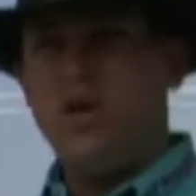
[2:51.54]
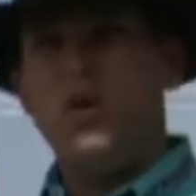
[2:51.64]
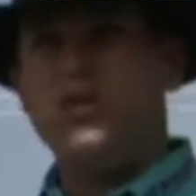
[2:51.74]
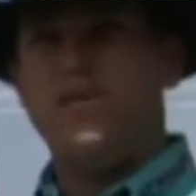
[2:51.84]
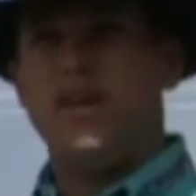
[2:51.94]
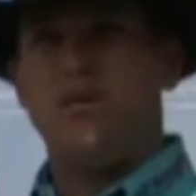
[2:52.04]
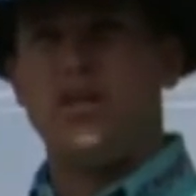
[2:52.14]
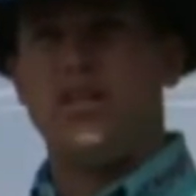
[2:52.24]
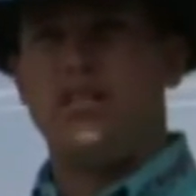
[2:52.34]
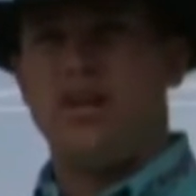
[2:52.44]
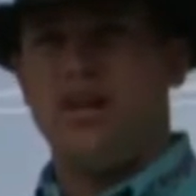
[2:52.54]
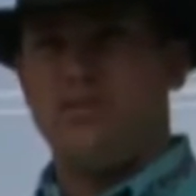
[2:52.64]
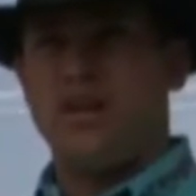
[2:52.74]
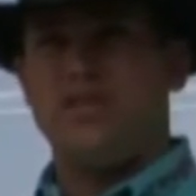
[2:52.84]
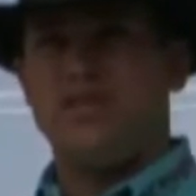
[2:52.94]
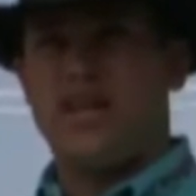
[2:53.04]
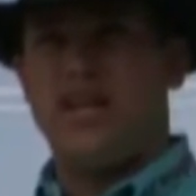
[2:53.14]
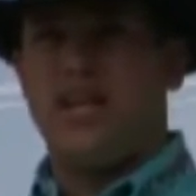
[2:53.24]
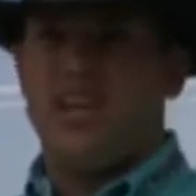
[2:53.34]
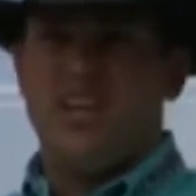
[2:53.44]
always felt really strong, but it was
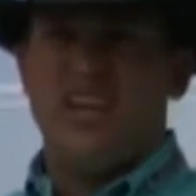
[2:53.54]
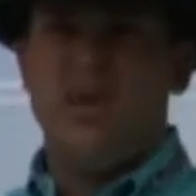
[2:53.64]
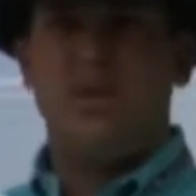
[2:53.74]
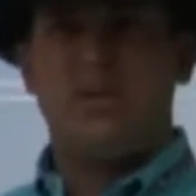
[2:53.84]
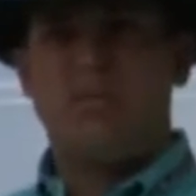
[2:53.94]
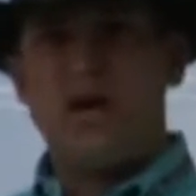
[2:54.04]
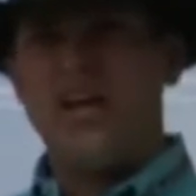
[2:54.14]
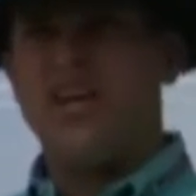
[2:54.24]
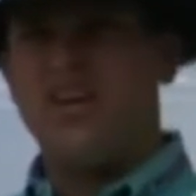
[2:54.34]
like he went to breaking